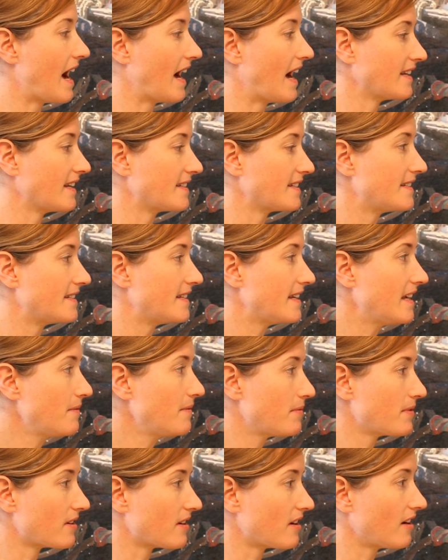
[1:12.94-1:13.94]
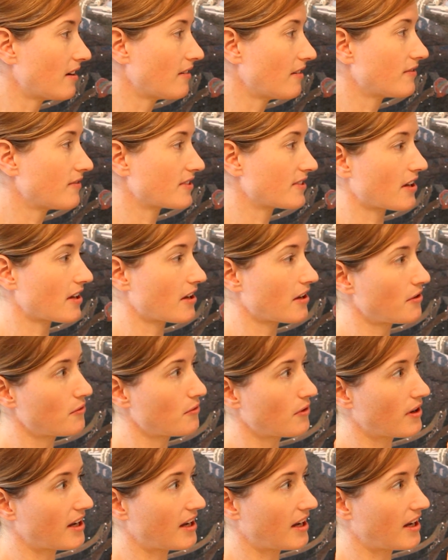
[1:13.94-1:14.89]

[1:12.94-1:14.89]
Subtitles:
and it's deep enough, so